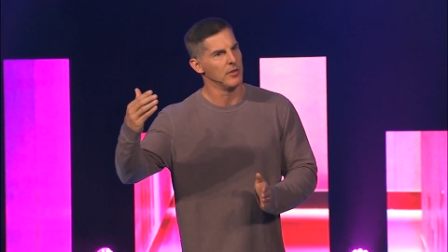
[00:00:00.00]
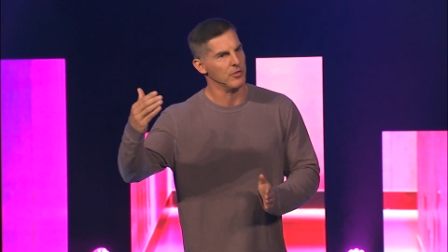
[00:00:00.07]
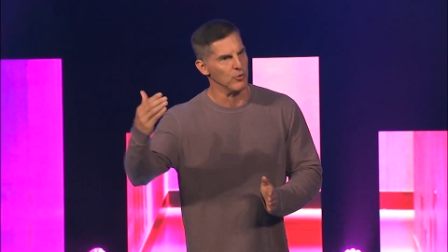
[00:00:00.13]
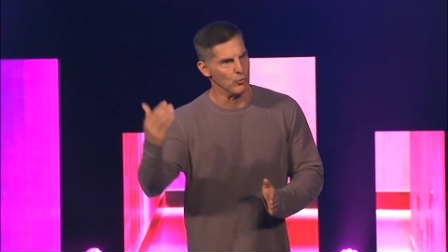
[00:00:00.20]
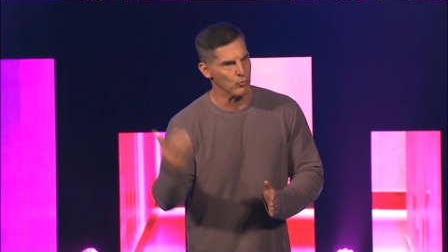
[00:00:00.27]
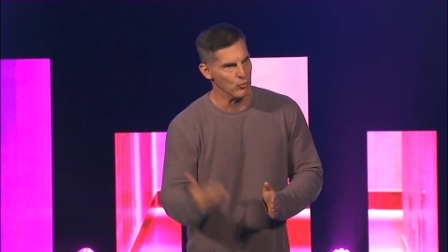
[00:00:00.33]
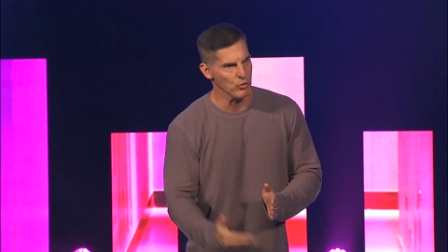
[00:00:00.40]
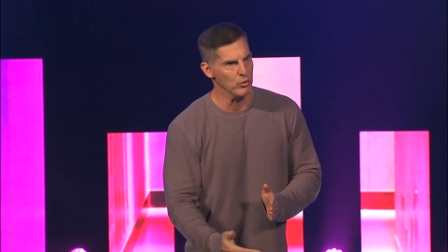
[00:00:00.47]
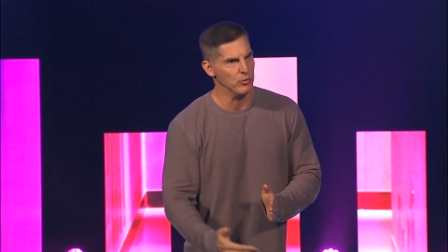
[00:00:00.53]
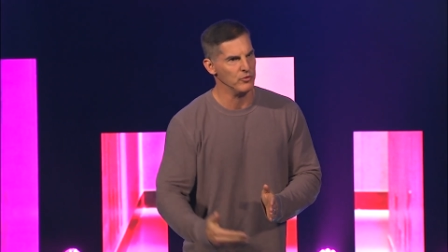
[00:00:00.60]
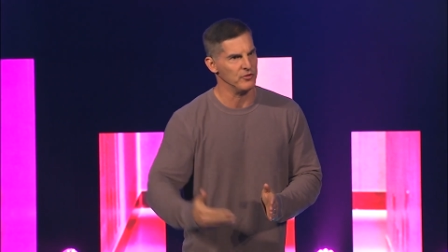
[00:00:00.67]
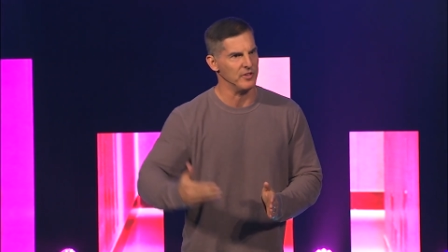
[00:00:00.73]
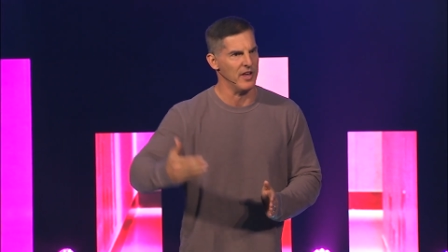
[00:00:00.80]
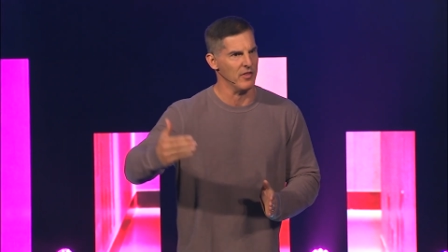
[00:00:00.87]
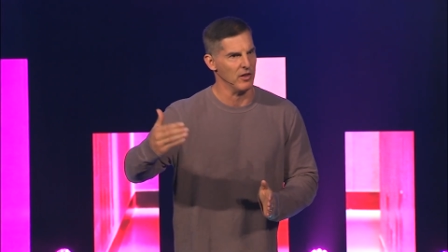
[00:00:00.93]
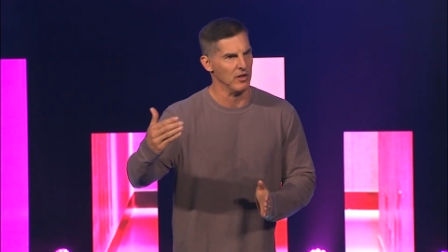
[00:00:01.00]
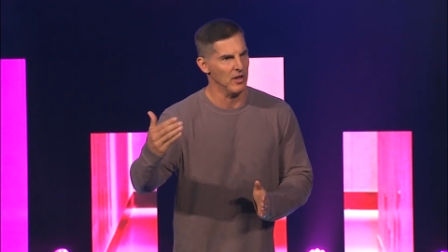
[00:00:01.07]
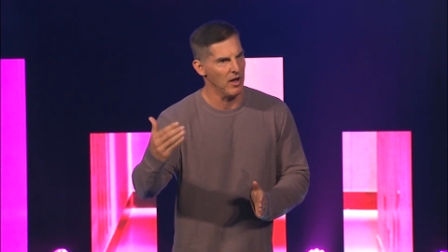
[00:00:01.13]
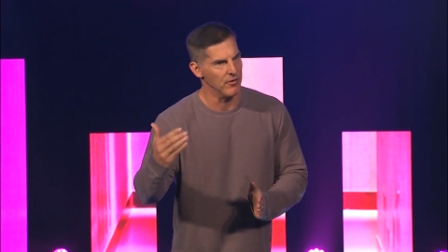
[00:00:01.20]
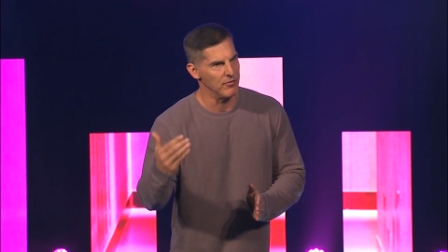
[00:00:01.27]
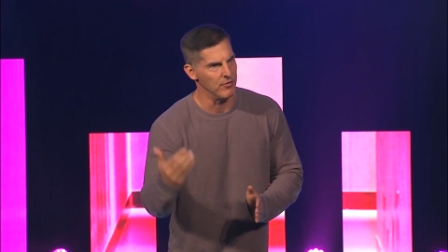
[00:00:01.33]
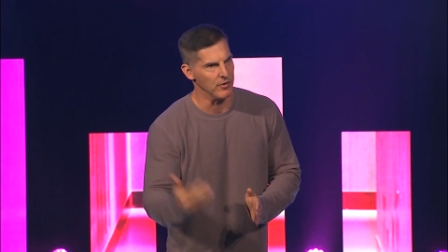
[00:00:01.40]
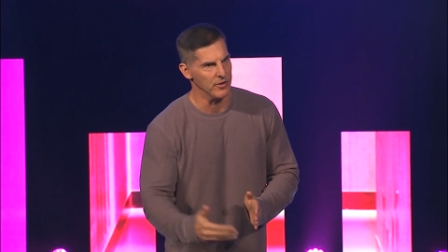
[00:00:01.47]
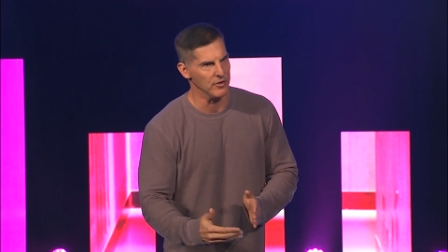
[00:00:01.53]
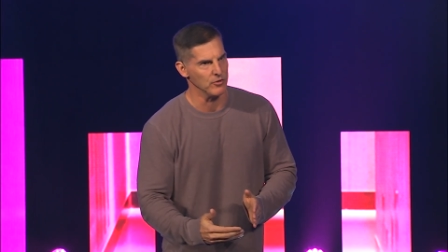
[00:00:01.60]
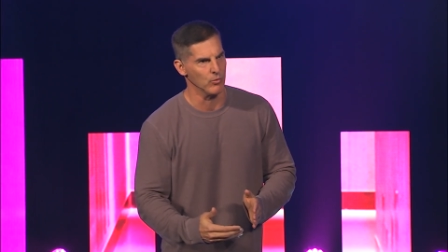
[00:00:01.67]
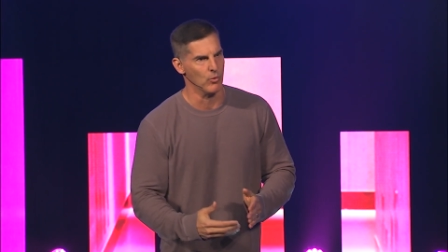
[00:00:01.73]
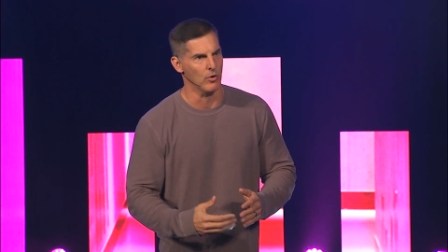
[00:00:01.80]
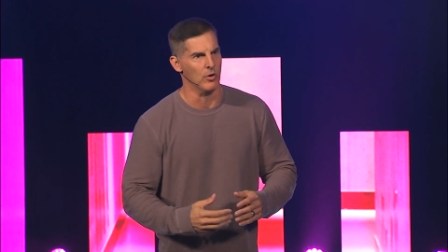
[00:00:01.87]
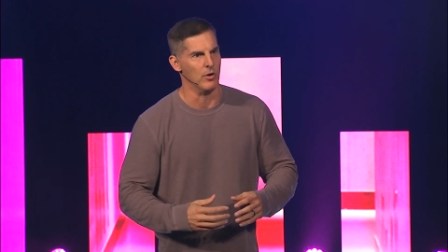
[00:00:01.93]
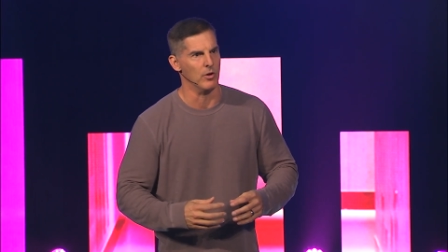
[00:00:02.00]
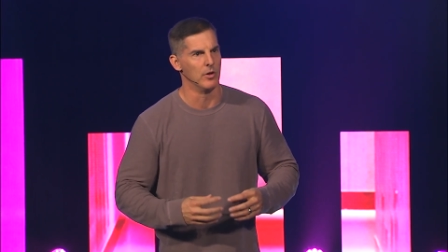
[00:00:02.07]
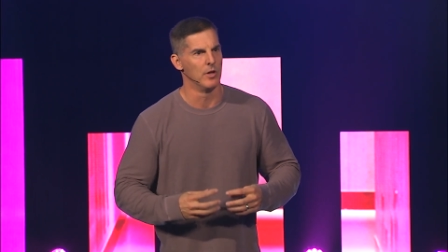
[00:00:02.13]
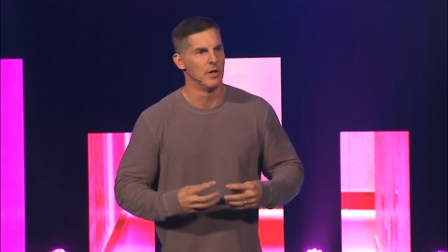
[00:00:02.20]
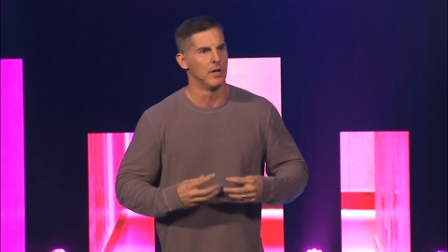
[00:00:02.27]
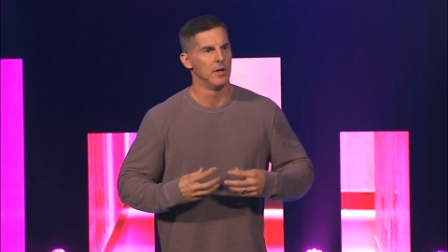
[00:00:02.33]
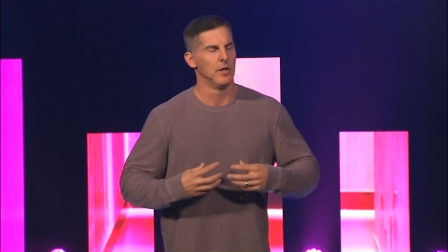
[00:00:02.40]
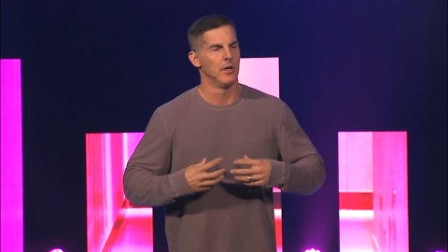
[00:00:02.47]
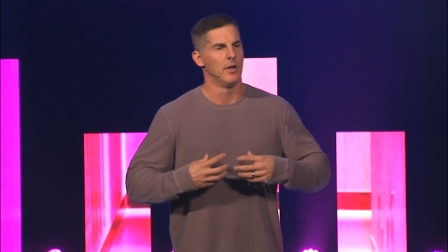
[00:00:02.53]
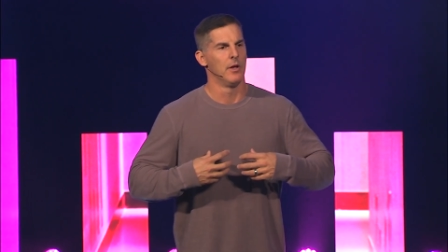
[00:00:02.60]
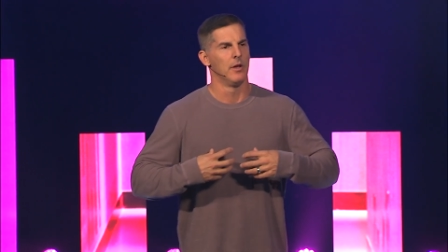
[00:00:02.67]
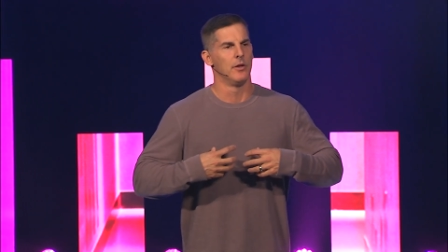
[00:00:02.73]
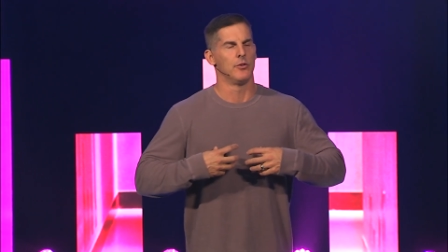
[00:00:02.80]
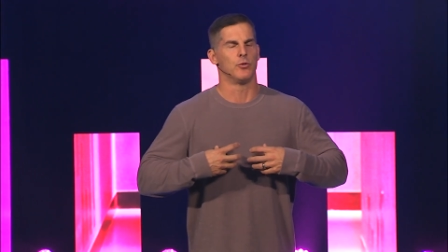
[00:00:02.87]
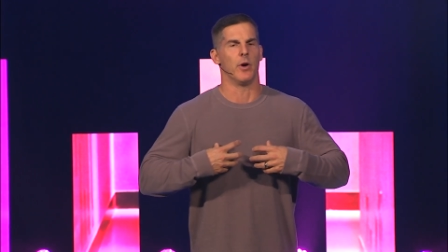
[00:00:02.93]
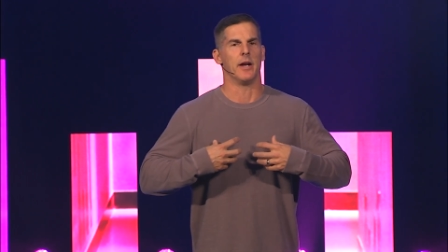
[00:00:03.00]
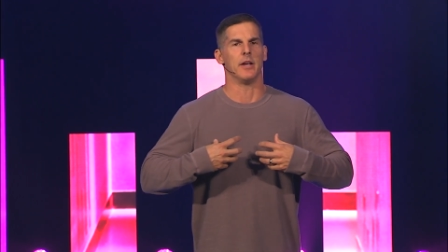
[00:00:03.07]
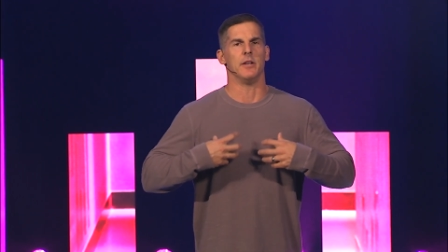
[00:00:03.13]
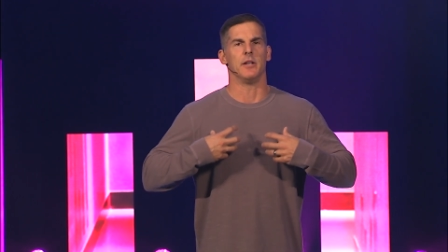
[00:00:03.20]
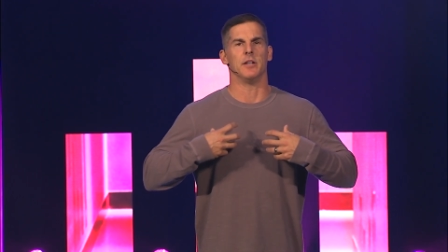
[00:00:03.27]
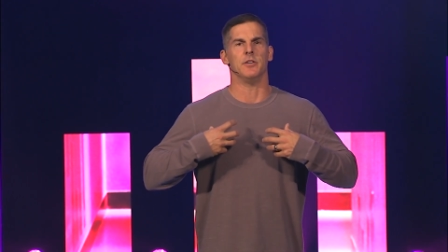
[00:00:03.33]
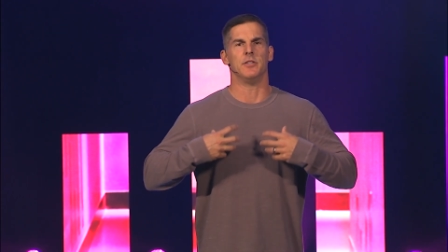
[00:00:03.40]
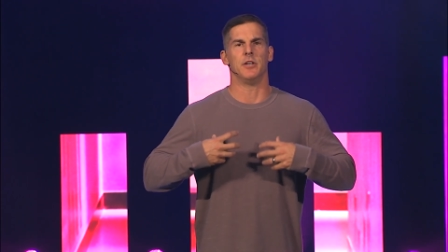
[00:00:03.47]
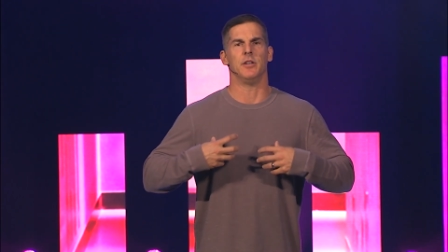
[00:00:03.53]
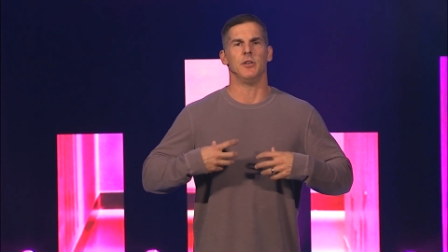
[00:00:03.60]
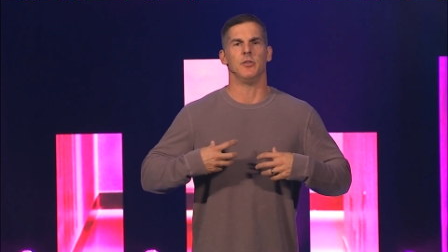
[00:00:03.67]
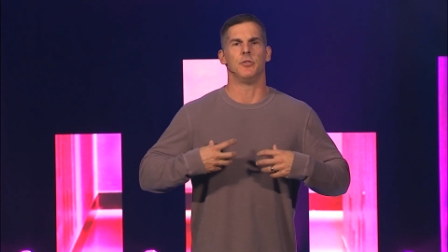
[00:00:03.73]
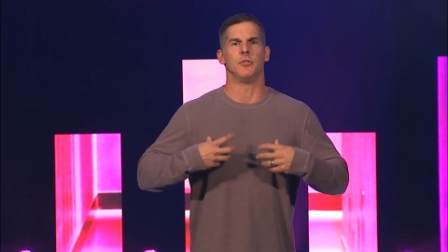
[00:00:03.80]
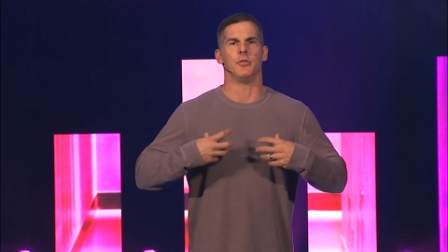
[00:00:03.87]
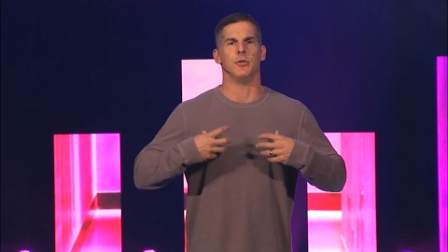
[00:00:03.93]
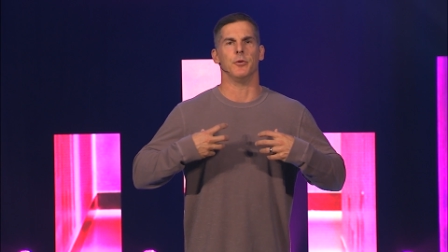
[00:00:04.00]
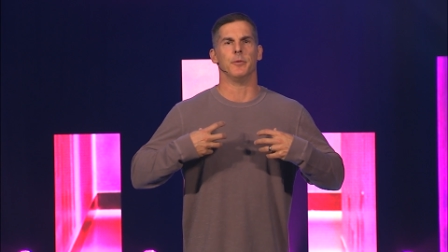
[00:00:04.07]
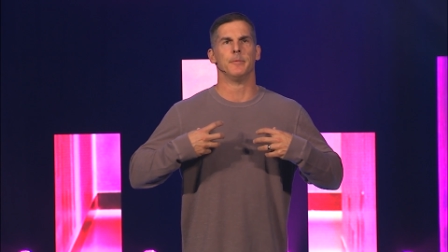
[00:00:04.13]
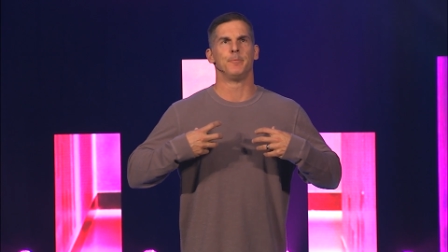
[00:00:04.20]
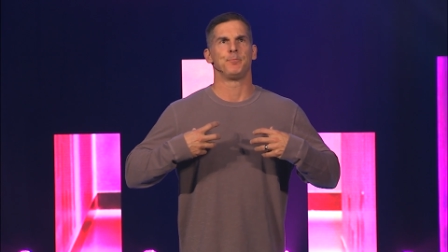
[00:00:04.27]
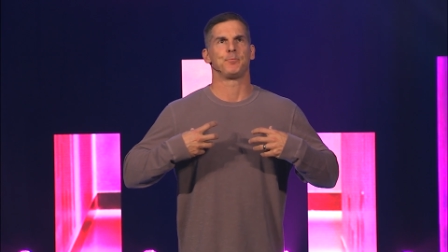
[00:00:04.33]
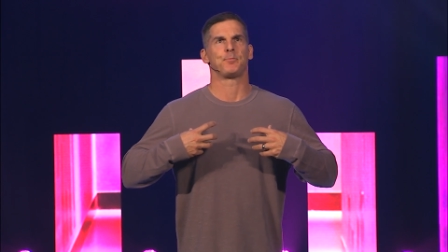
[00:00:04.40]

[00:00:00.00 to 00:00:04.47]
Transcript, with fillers: the roots and the love for this world so I can continue to